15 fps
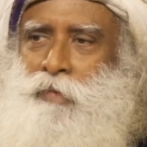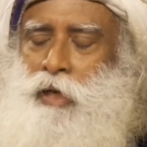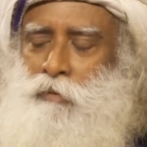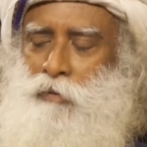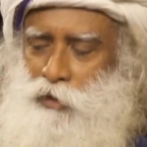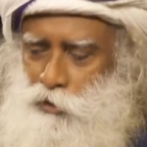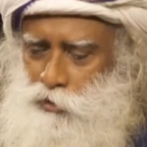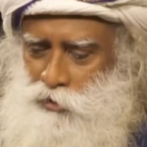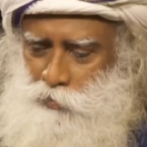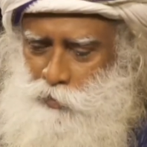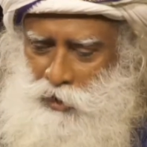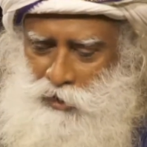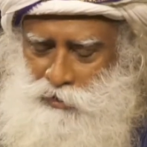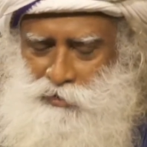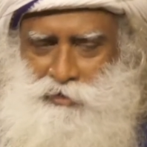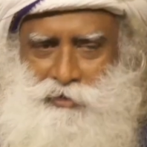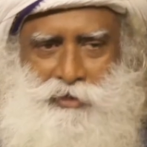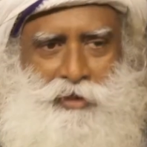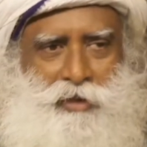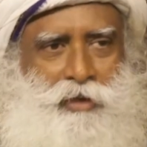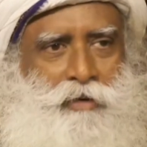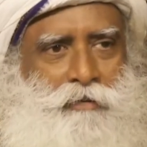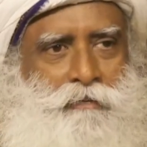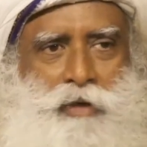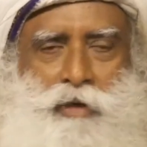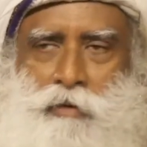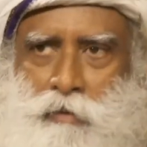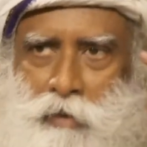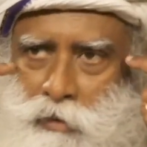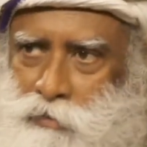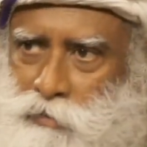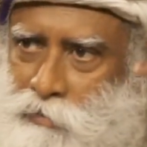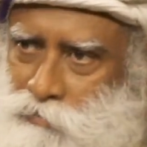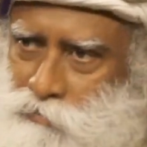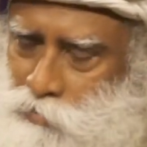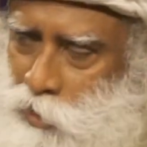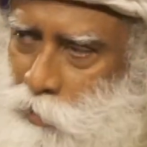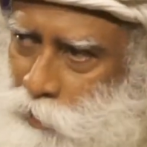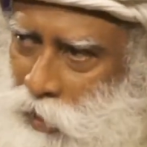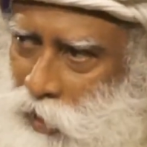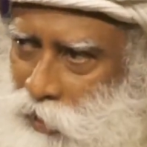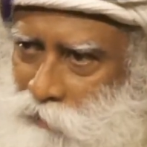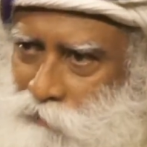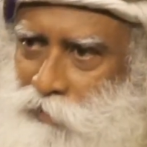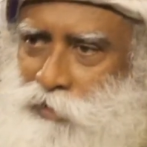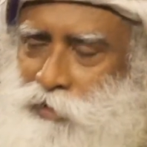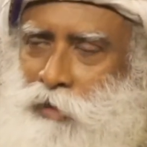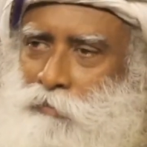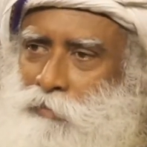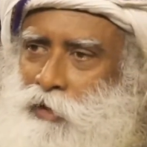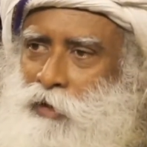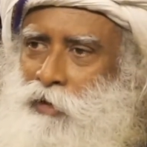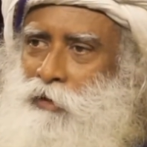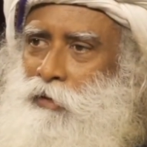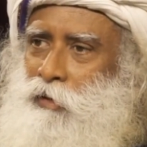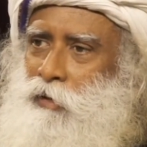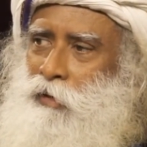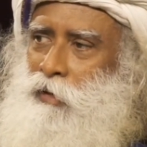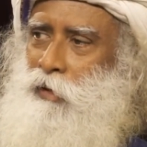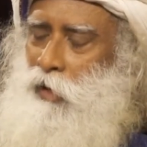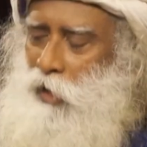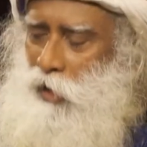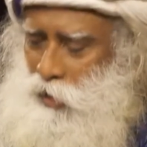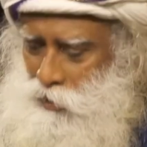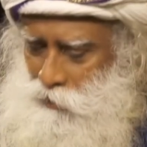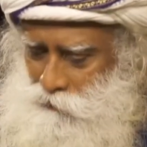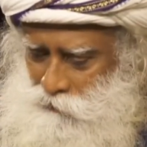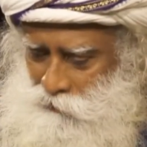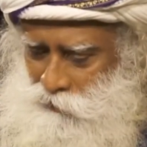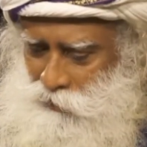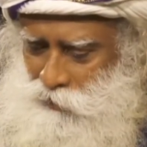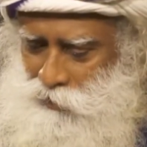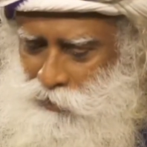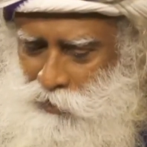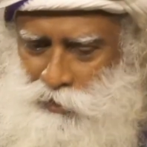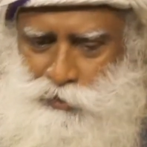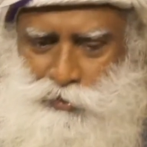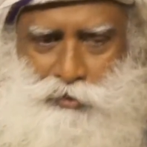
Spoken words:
When you're surprised, when you're not prepared for something, how does your